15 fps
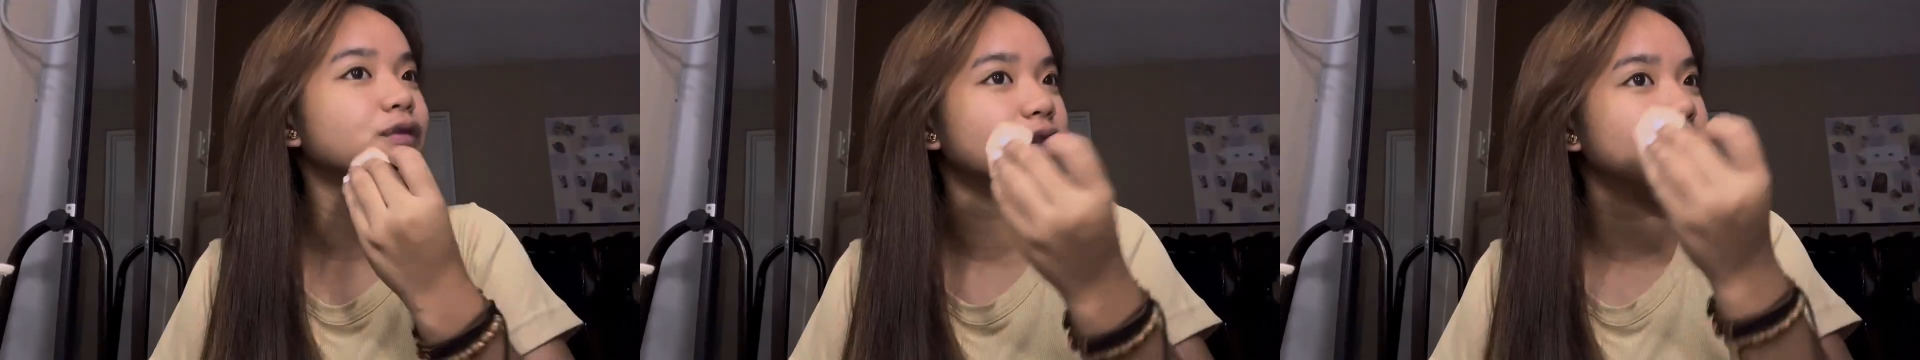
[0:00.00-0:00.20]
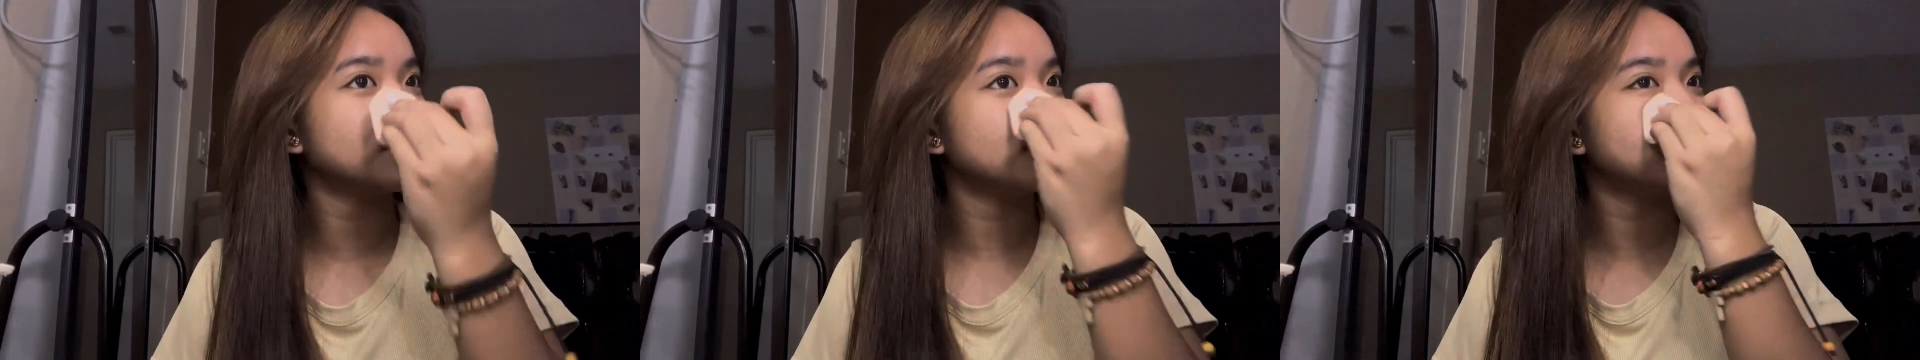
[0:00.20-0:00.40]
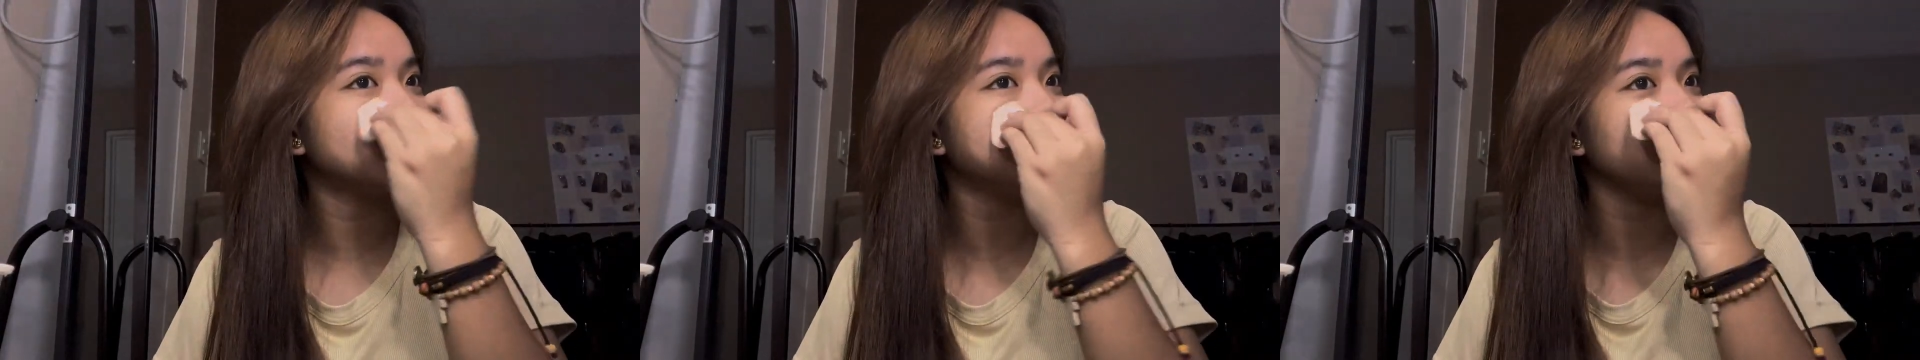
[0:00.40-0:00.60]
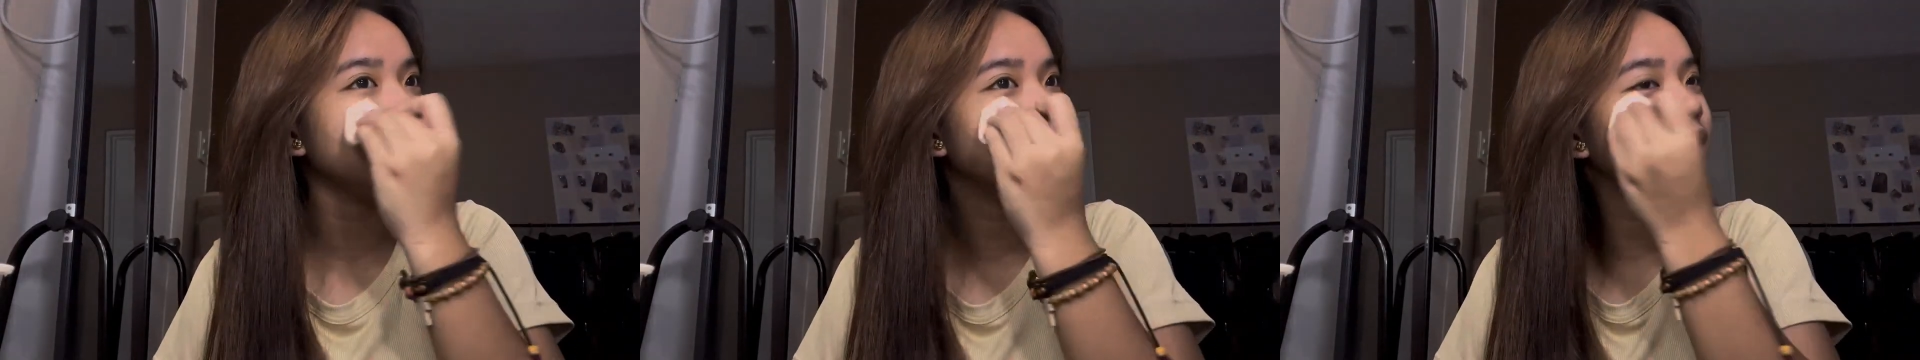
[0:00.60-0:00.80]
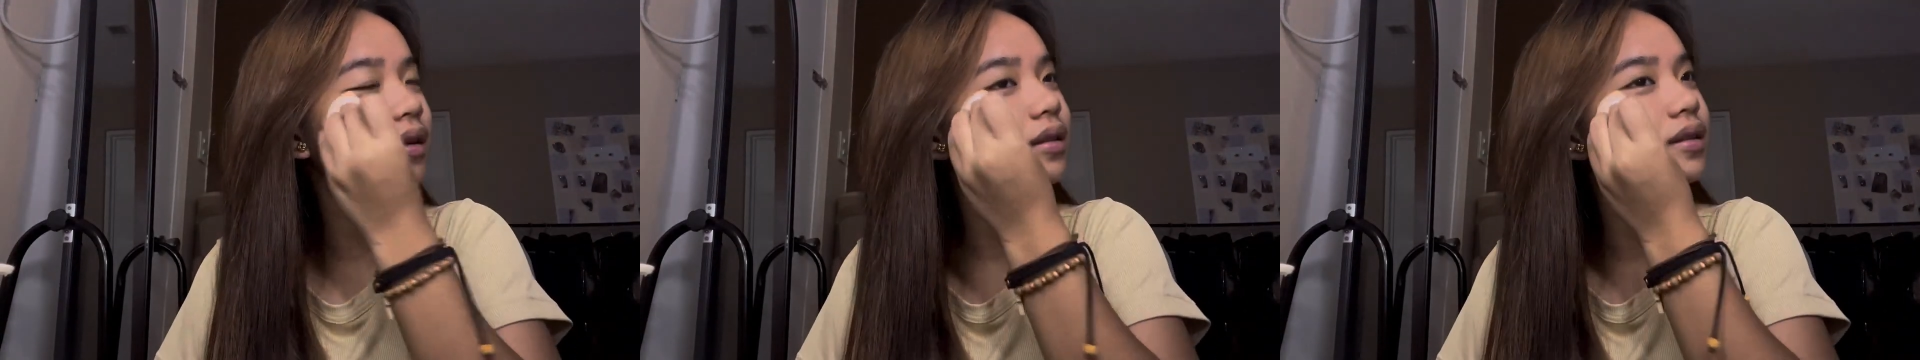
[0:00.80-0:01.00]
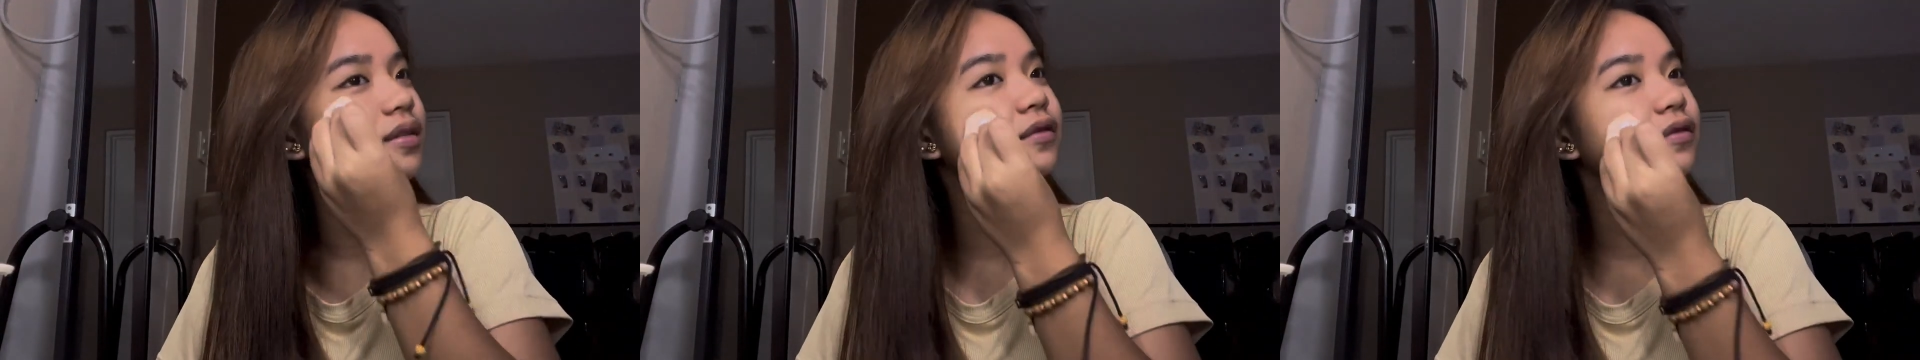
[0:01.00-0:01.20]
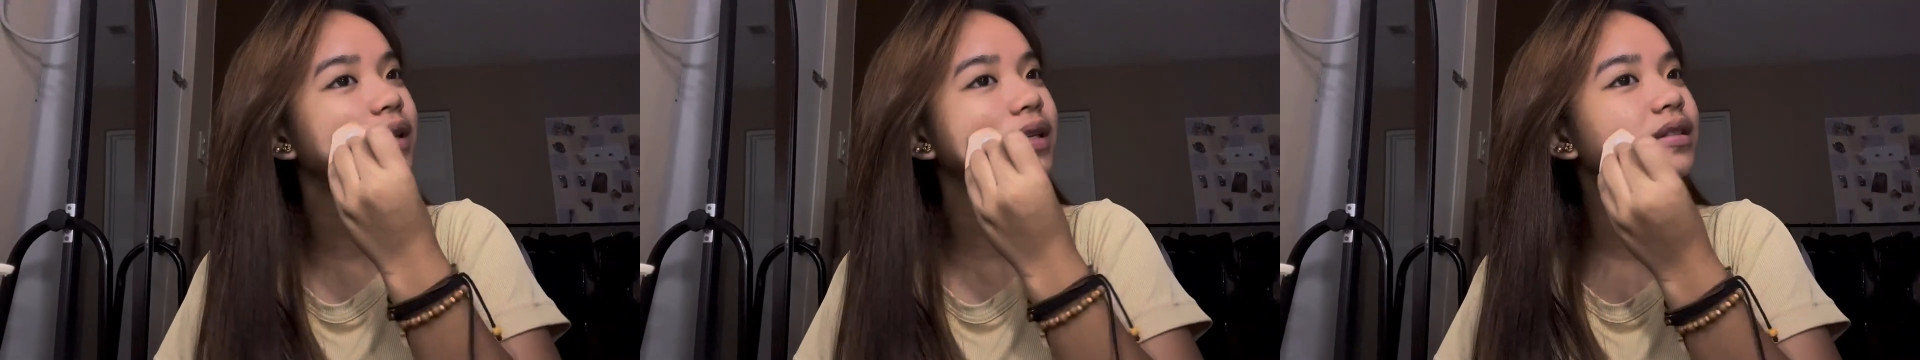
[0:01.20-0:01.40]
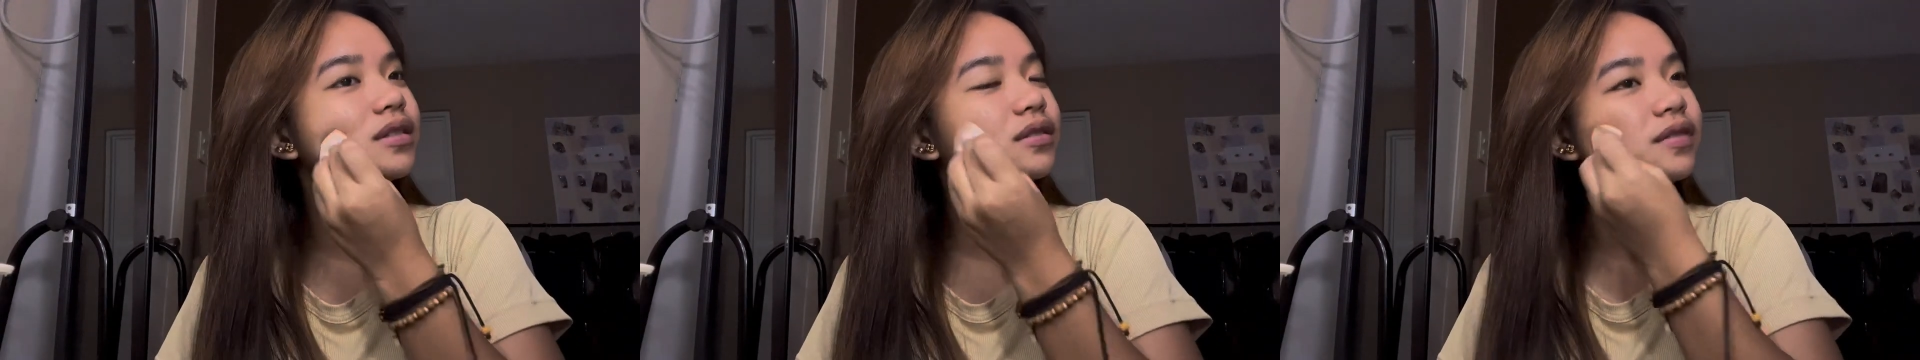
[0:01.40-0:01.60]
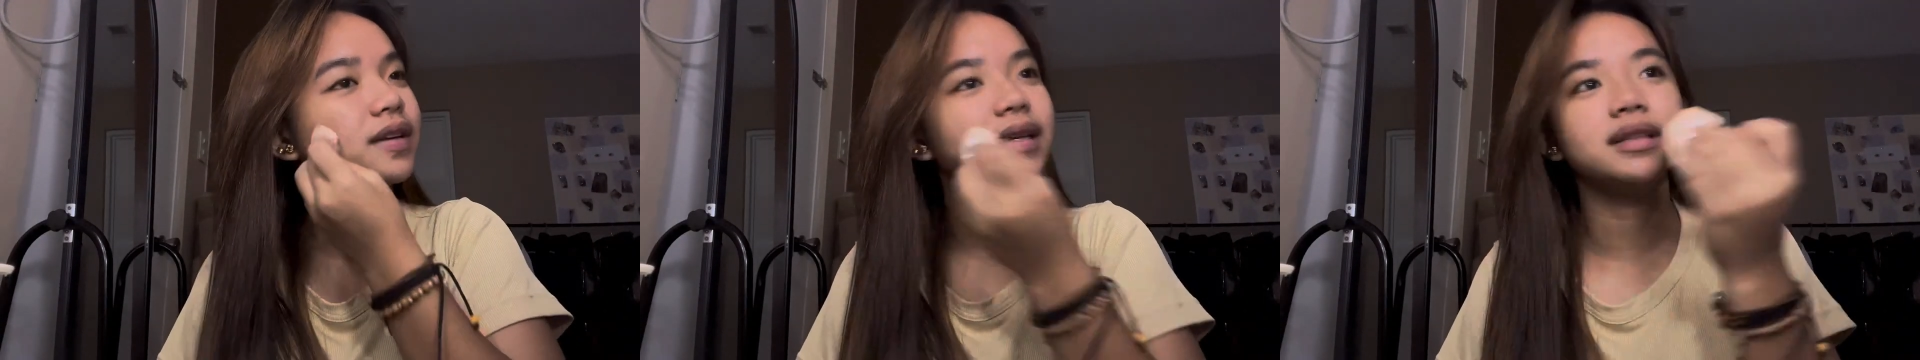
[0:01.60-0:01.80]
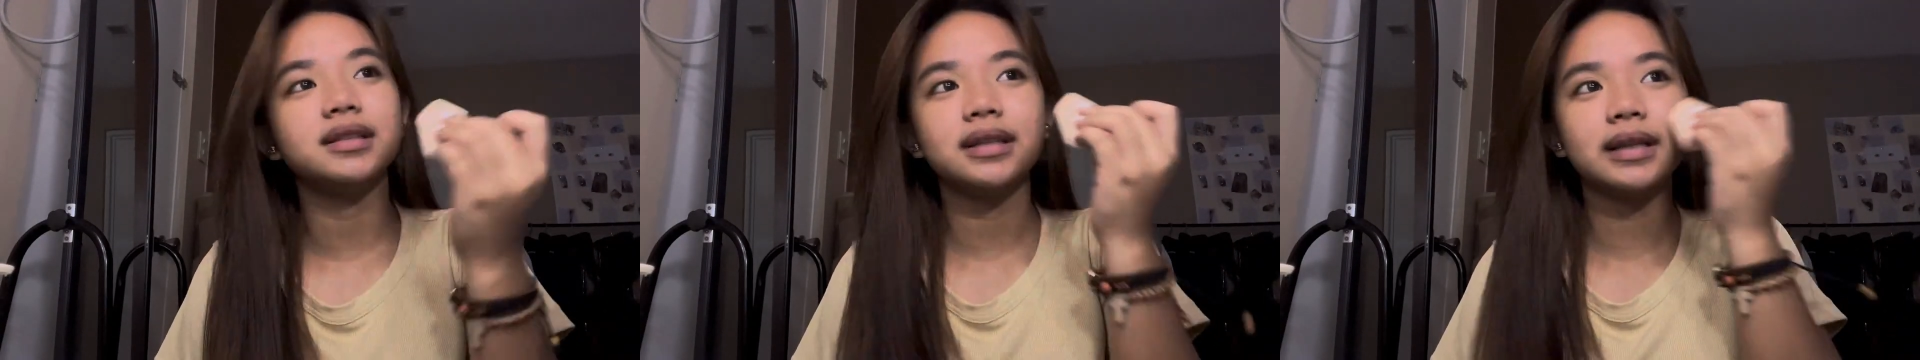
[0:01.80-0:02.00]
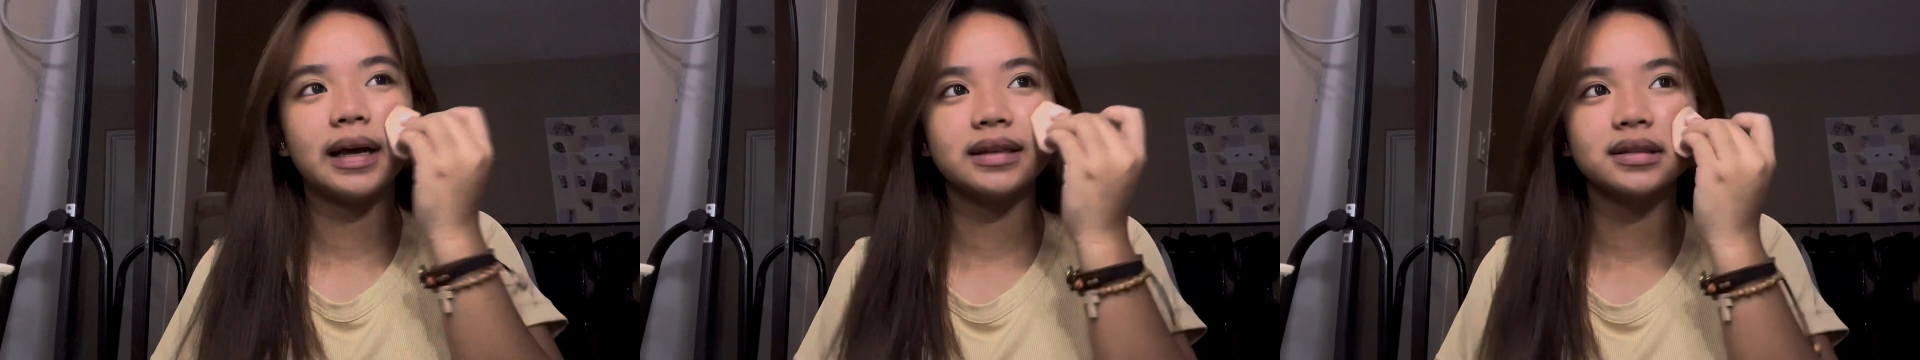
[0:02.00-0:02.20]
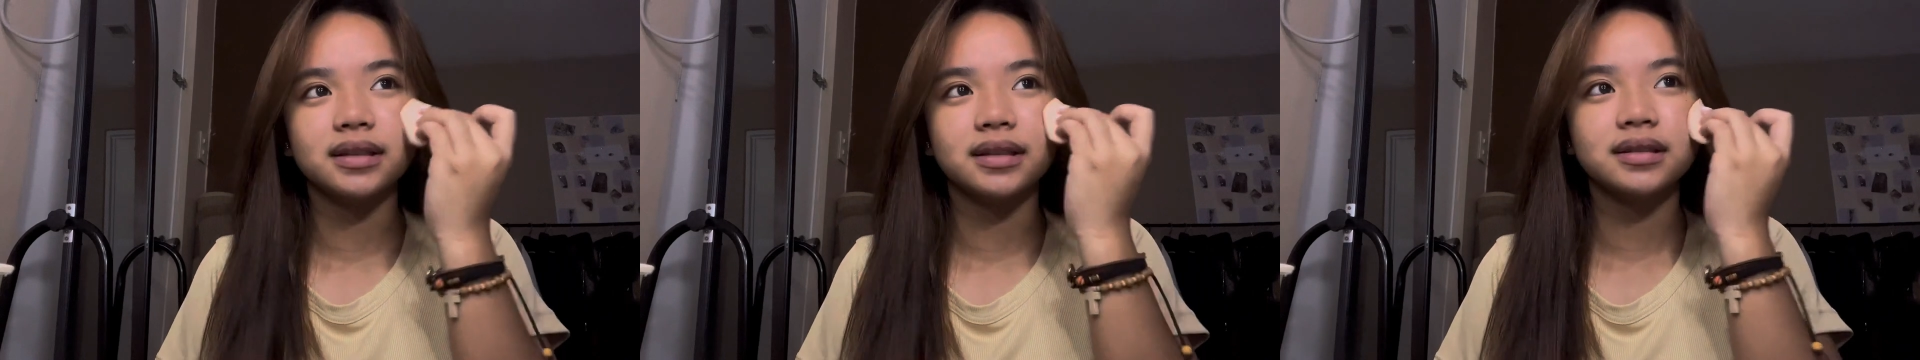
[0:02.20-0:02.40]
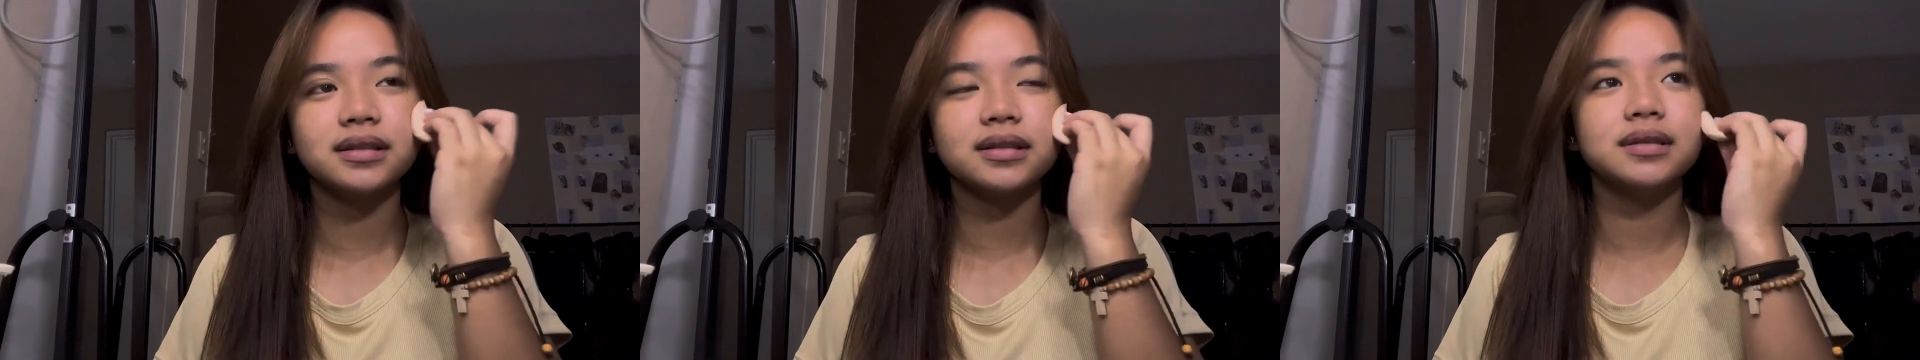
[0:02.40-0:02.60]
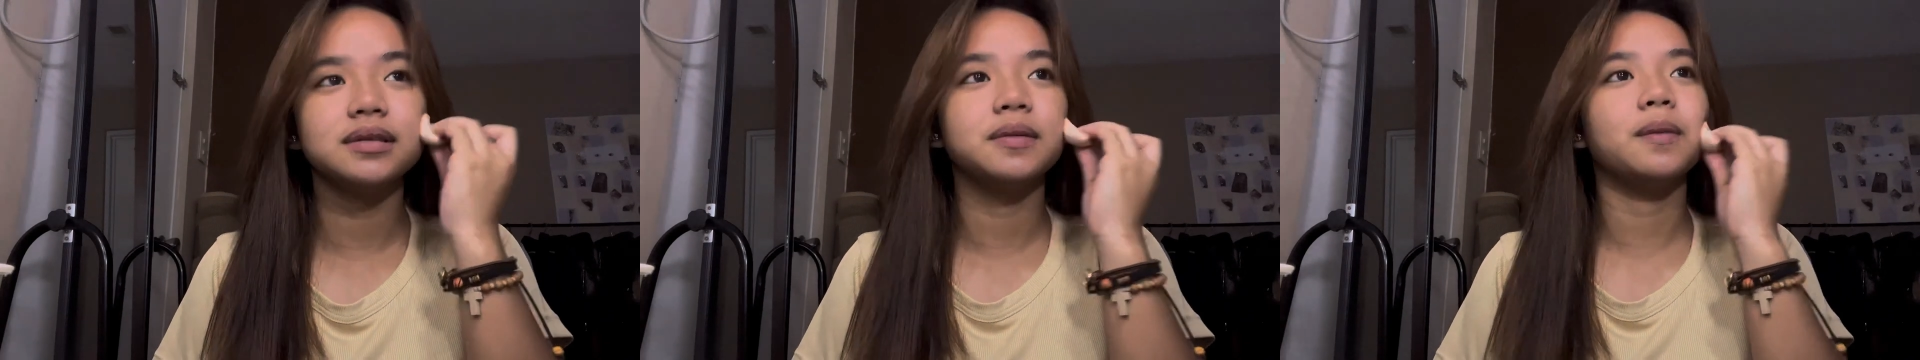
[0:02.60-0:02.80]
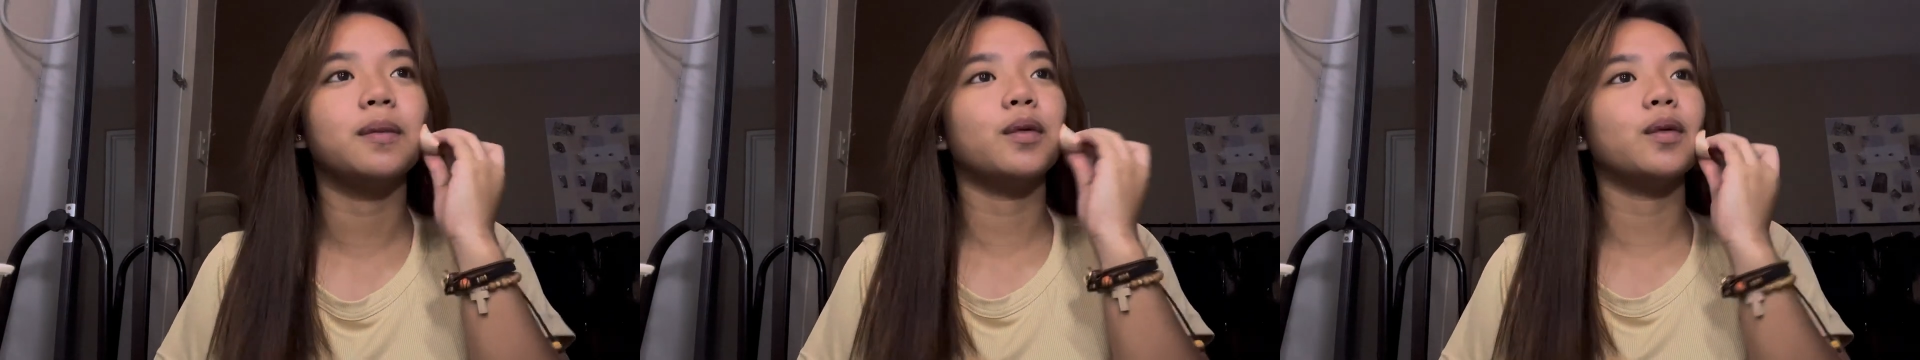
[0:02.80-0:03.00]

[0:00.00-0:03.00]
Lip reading: first week ng face-to-face classes.